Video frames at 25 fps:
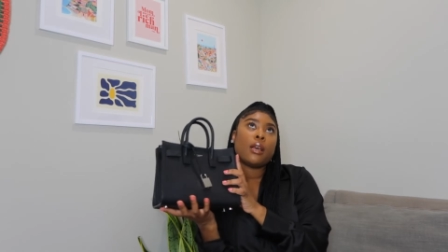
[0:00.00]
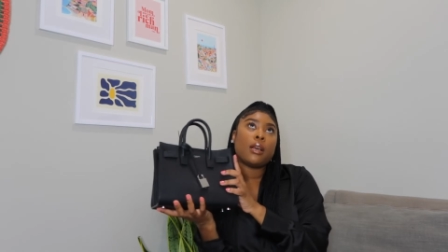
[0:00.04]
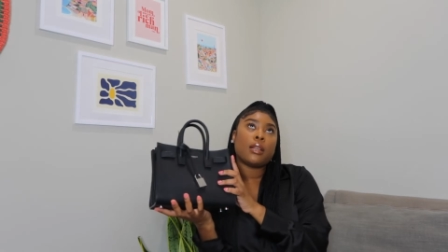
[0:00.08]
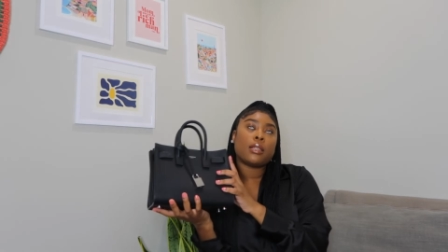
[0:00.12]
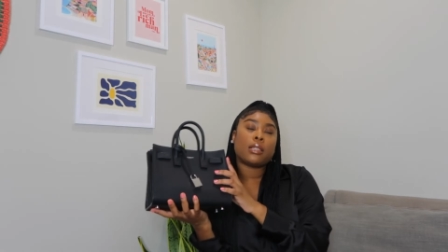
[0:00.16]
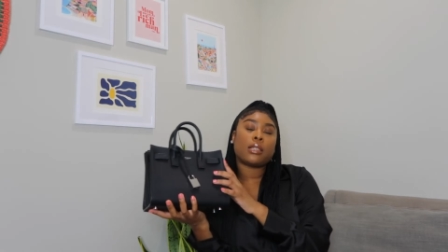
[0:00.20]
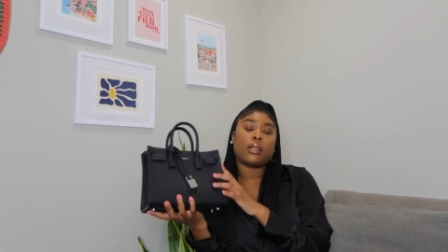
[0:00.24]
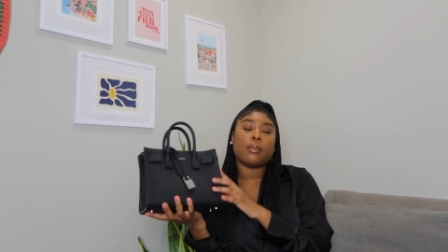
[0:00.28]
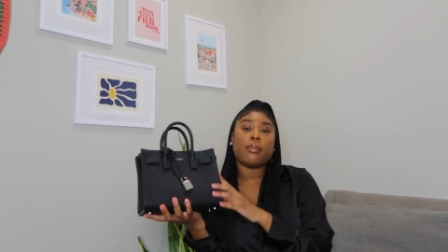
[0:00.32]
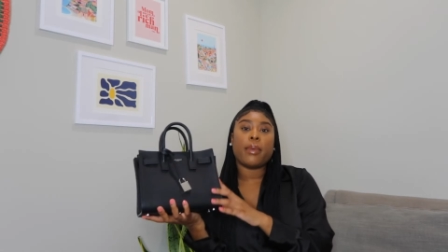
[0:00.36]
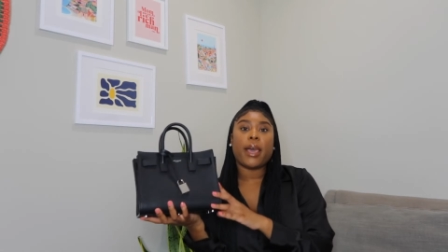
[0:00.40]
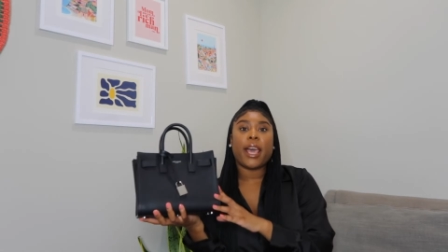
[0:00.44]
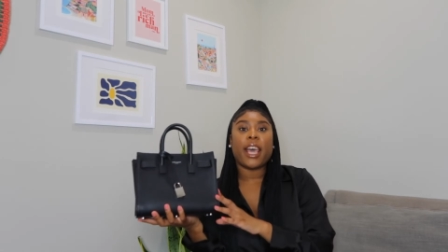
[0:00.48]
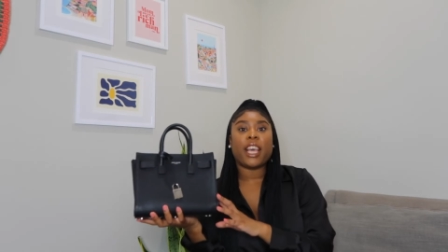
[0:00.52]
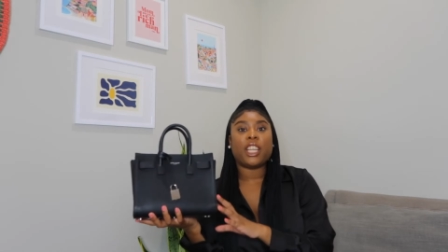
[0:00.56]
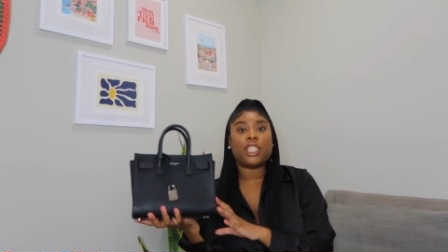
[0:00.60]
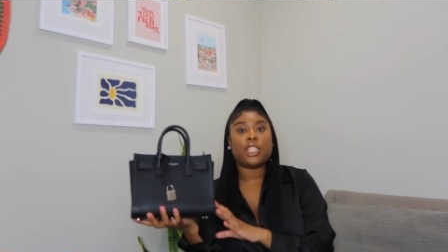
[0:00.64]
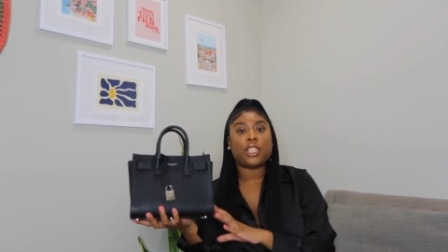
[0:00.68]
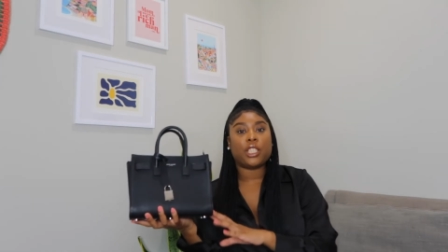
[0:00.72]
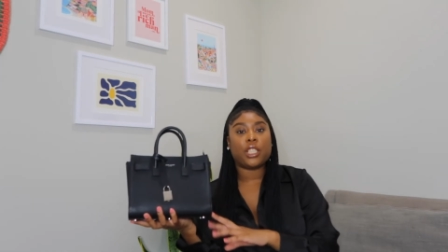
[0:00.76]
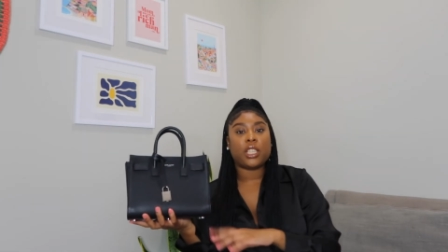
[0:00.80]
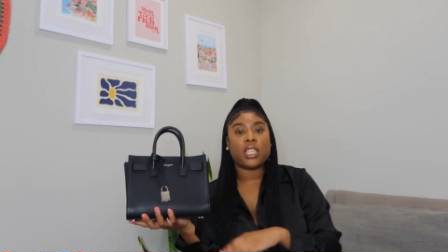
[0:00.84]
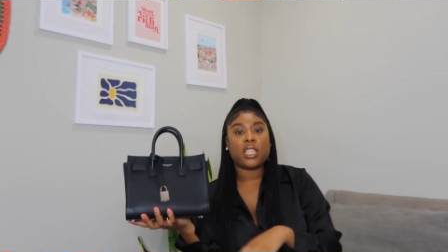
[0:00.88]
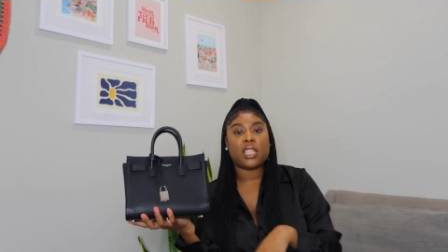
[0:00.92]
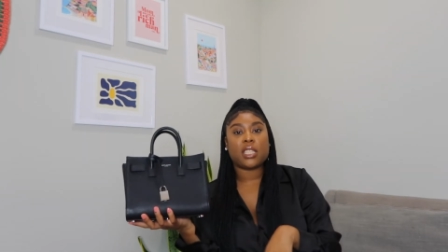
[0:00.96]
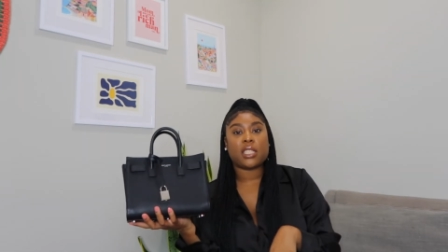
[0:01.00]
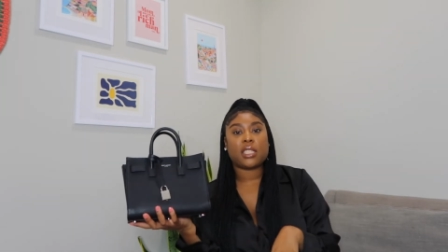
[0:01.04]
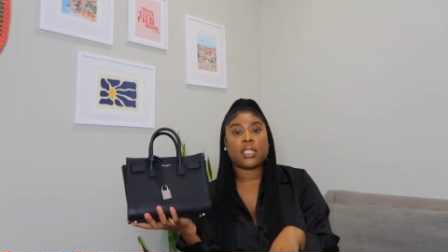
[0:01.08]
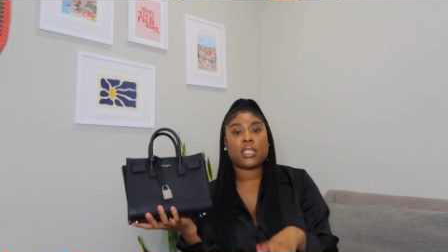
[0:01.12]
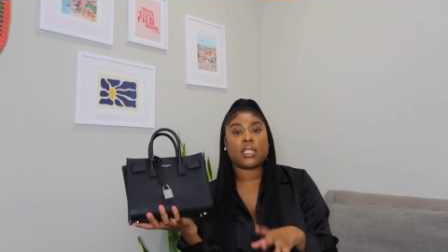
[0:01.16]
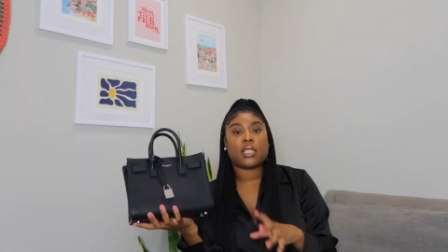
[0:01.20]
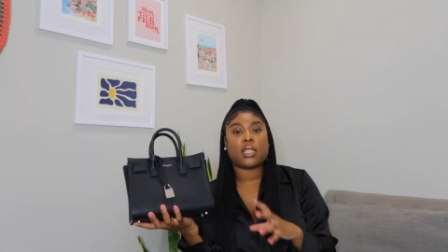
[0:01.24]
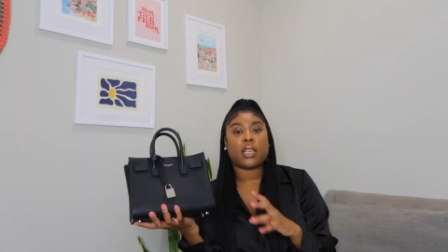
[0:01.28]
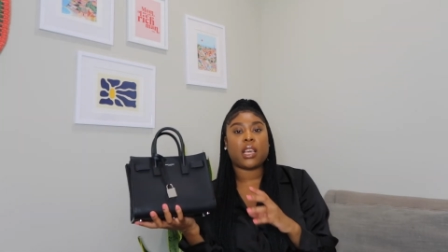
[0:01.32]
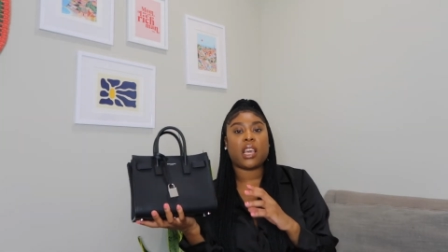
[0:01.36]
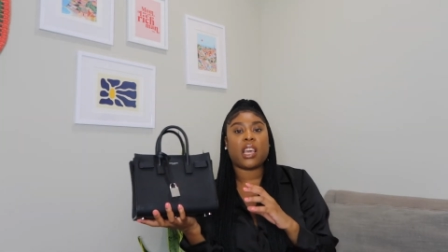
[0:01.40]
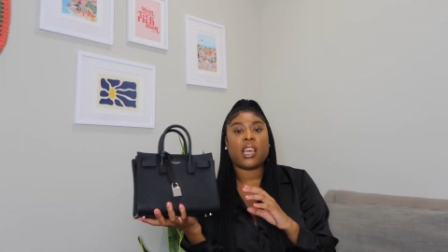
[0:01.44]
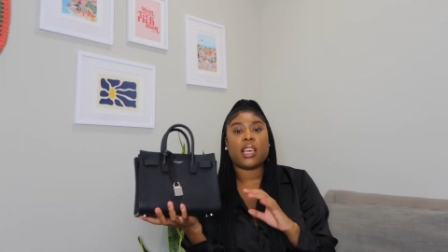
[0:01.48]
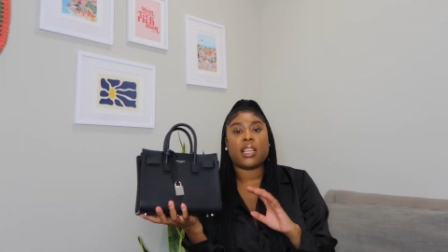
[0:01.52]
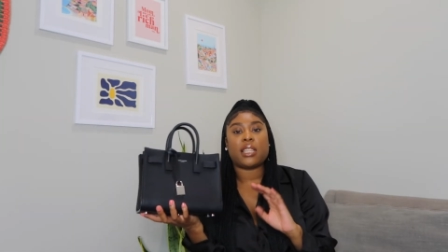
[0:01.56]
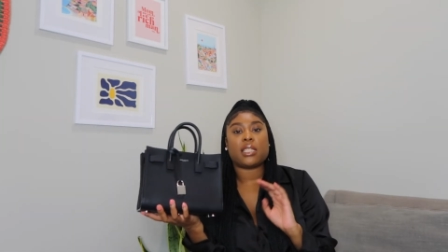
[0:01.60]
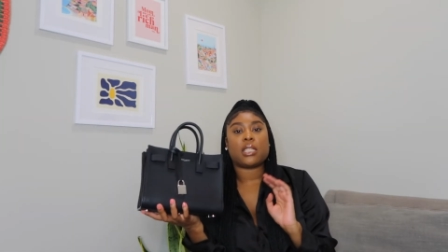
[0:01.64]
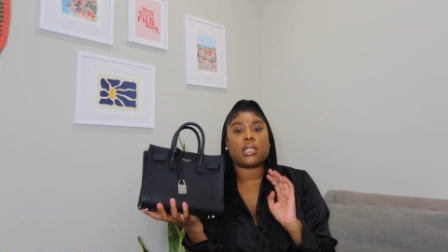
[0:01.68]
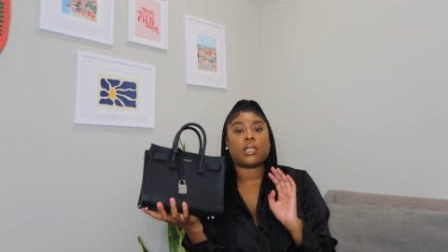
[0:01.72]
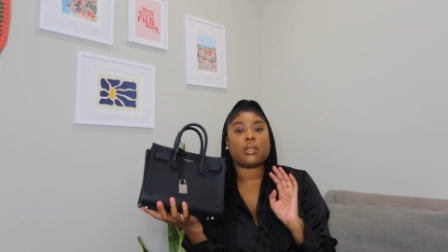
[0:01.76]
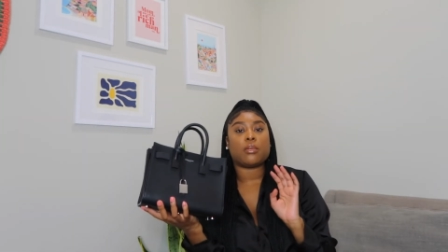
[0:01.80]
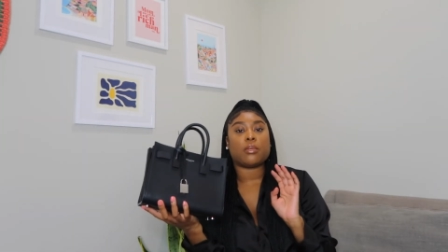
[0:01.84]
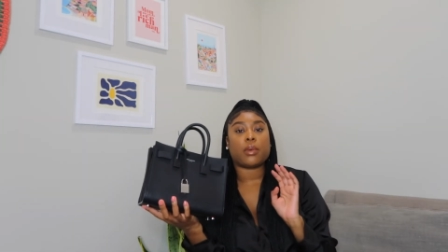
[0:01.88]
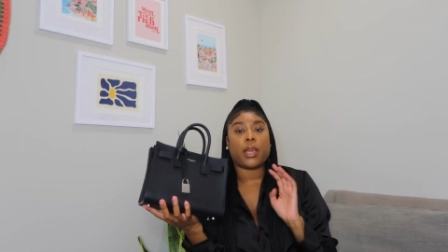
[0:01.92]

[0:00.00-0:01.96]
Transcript: some edginess and some